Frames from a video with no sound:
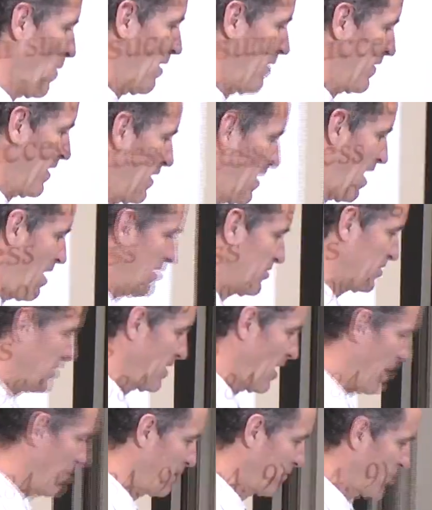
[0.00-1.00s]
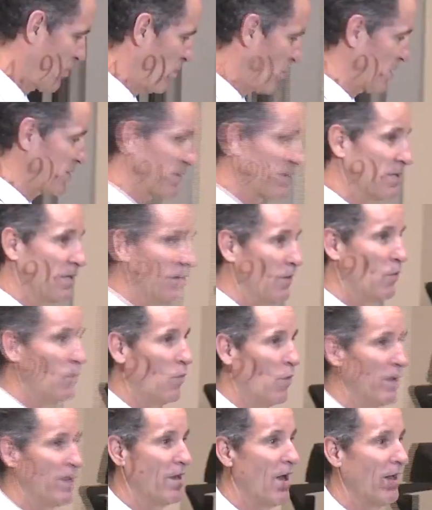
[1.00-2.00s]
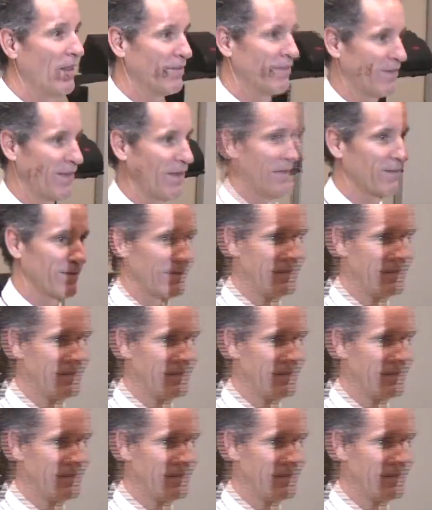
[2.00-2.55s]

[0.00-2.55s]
well, then I'll stop, of course. What nonsense.